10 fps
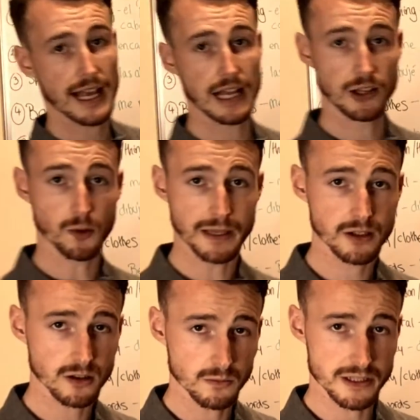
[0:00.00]
el
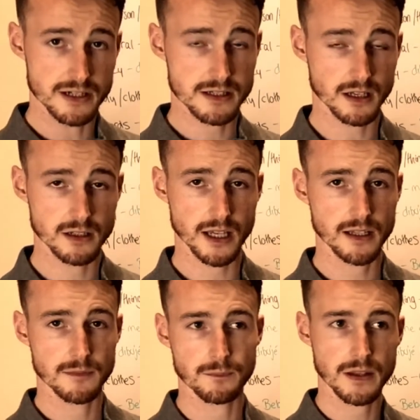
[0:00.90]
domingo, which is Sunday,
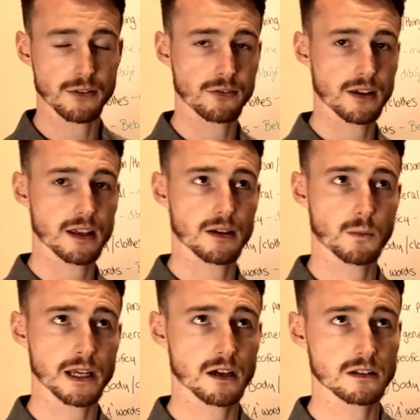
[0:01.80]
if
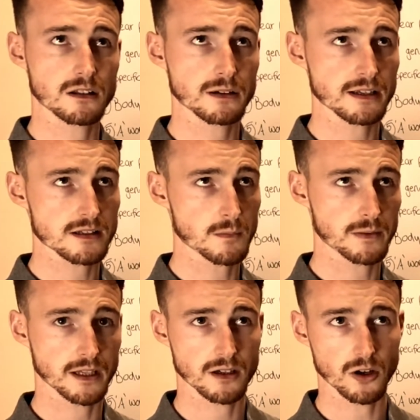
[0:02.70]
we are doing
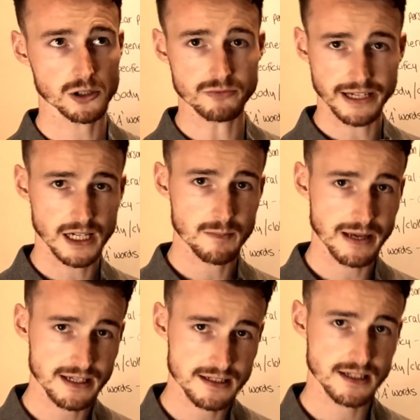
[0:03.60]
something on a regular
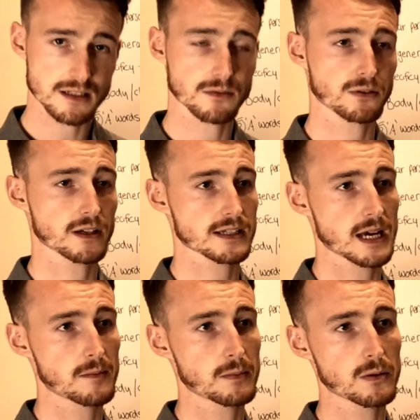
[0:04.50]
basis, for
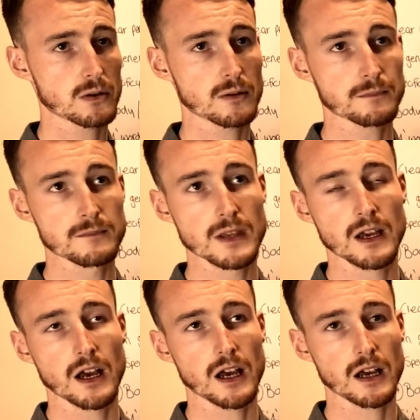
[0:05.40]
example,
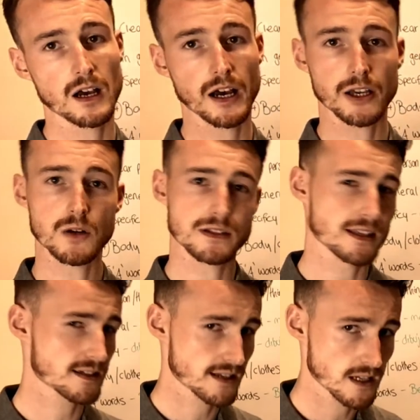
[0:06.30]
I go to the
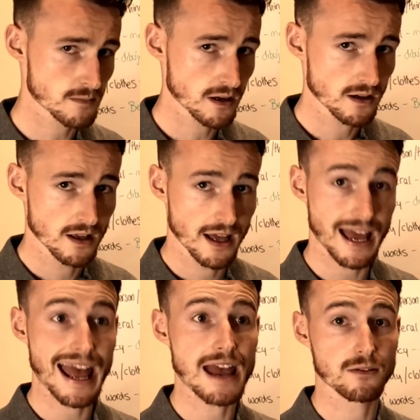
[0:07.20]
cinema
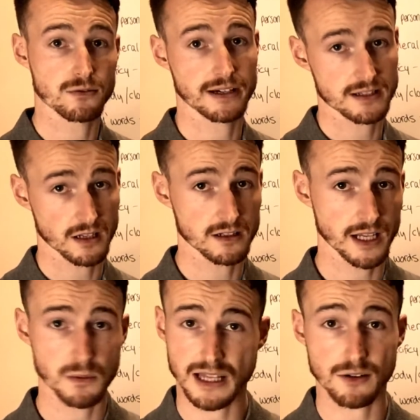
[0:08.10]
every Sunday
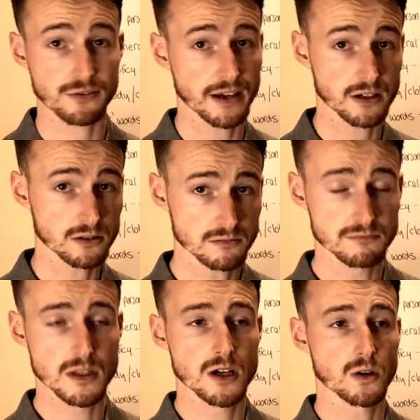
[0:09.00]
without fail,
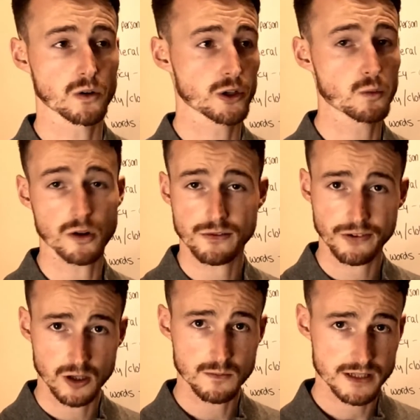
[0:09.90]
or you watch
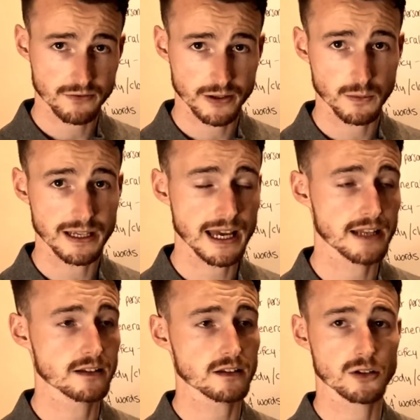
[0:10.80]
films every
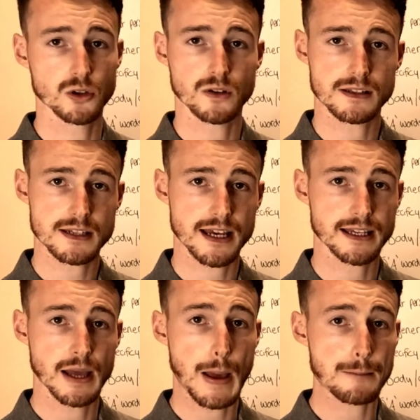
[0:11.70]
weekend, you could say
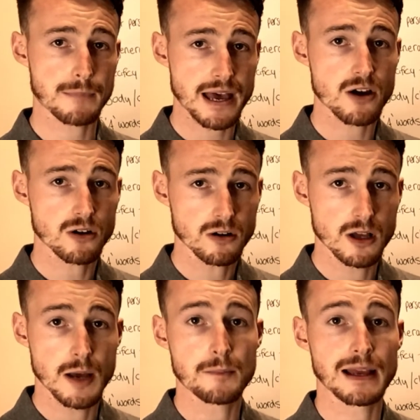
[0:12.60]
veo
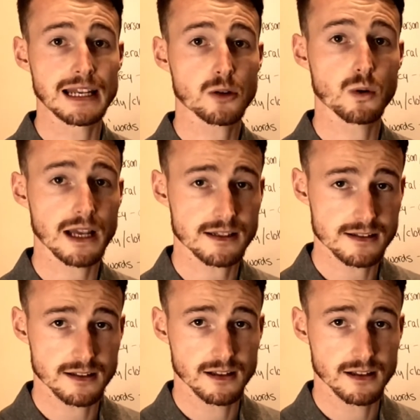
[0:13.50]
películas